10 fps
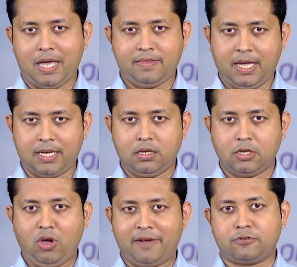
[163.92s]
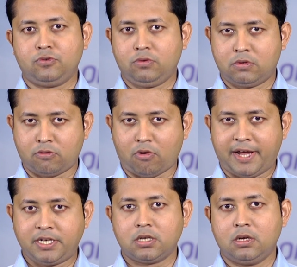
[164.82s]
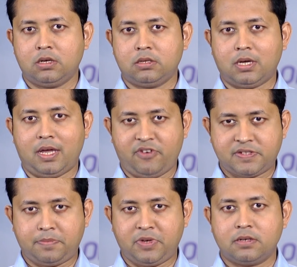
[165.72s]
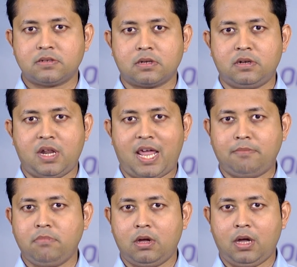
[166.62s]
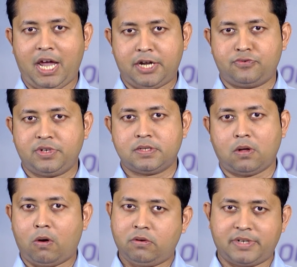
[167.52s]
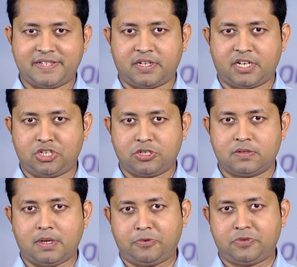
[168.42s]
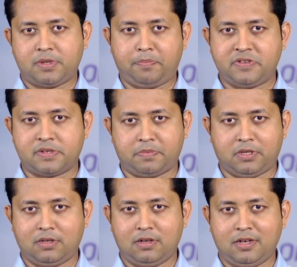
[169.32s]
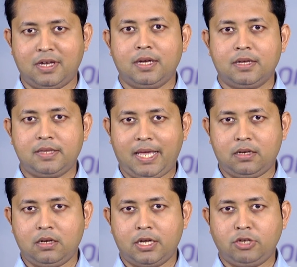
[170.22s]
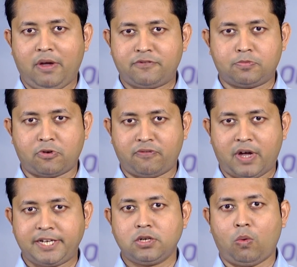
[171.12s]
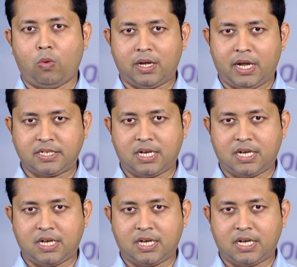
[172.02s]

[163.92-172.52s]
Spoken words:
and then you have to write the recipient's name, address or designation, suppose the principal. Then you have to provide 1 line